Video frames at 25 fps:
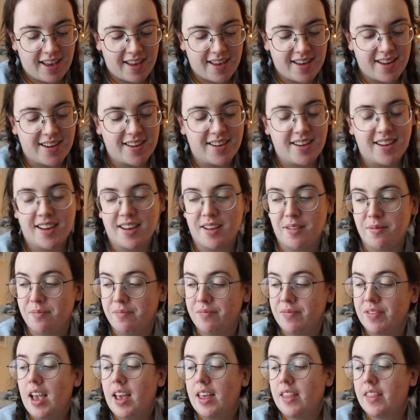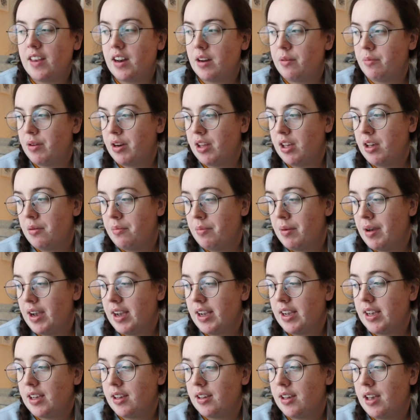and um, then I'm gonna come
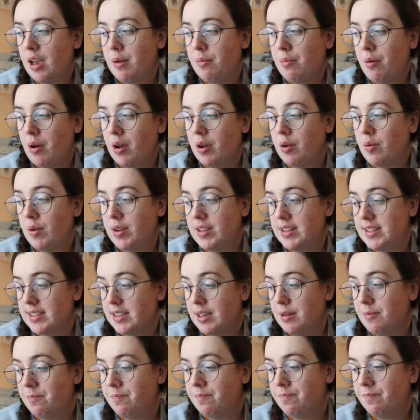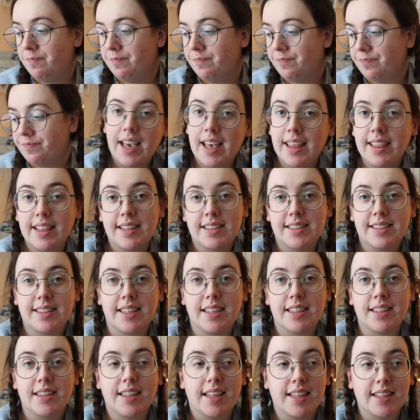back and probably read some. And that's
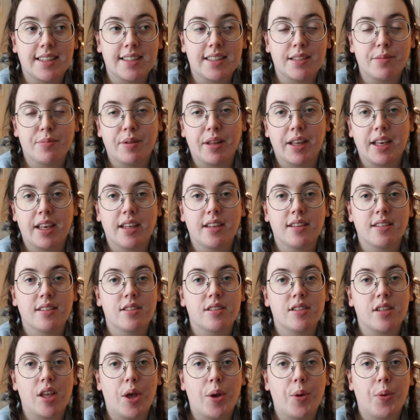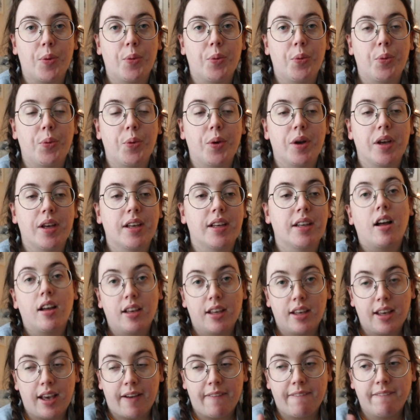it. That's the plan. So.
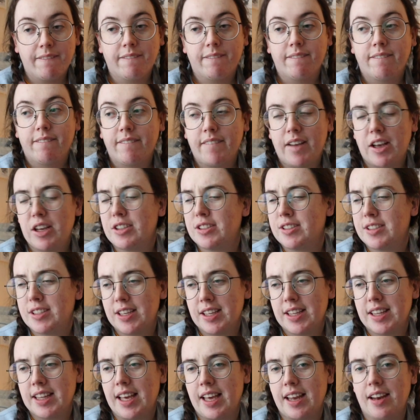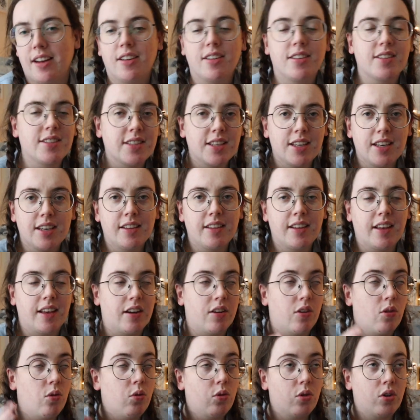I'll see you then. I'll see you
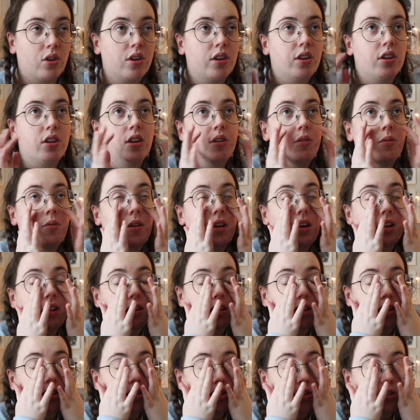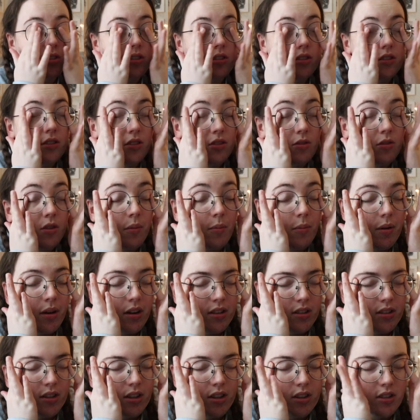then. Or you know what? Let's just do a
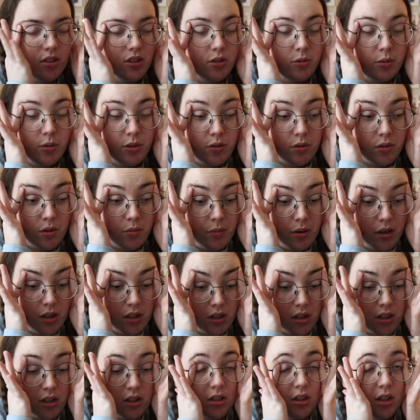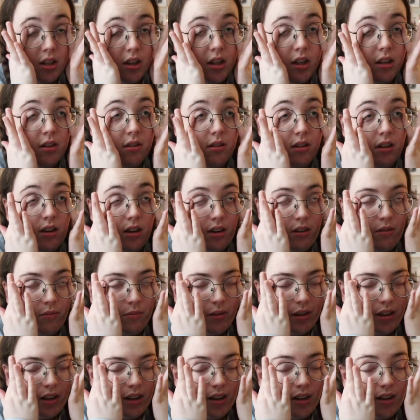montage. Should we do a montage? I think, oh
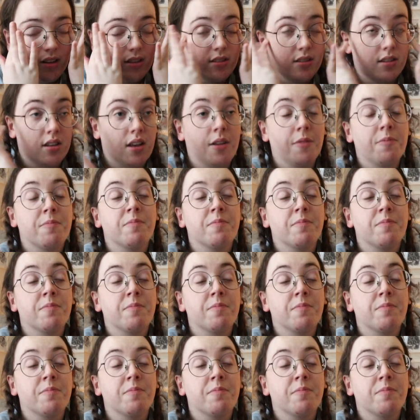my eyes.